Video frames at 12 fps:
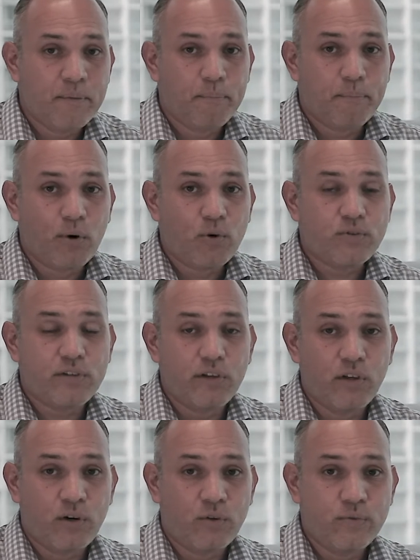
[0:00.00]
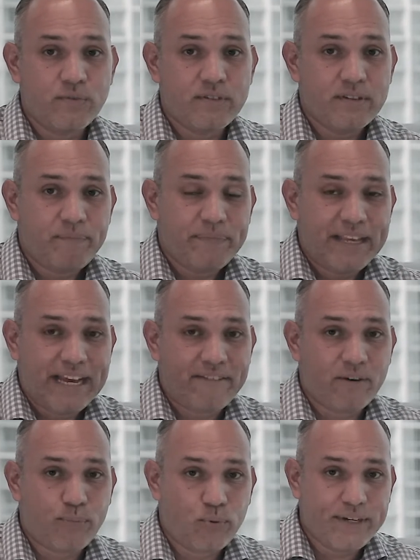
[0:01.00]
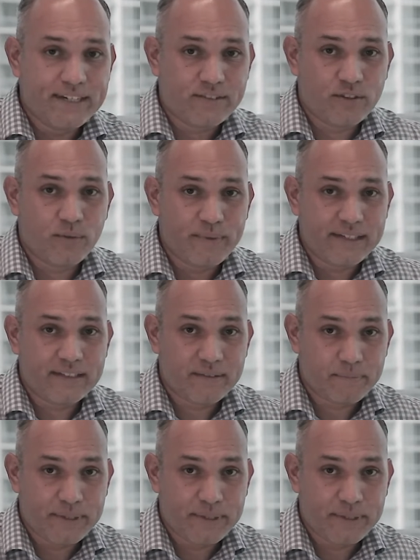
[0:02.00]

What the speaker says: Most loans have a predetermined